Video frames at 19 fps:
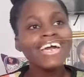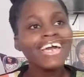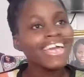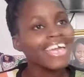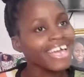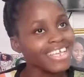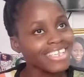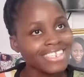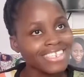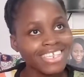
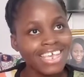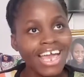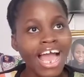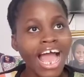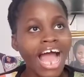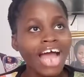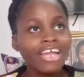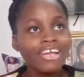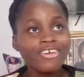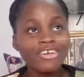Yes,
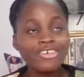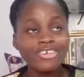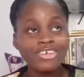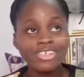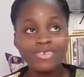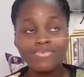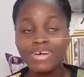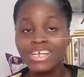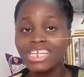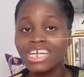I had a crush on
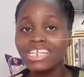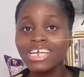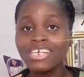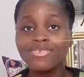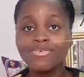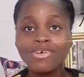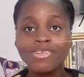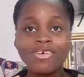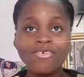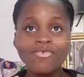him. And then
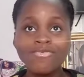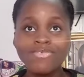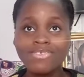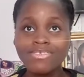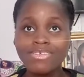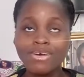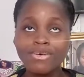there's one of,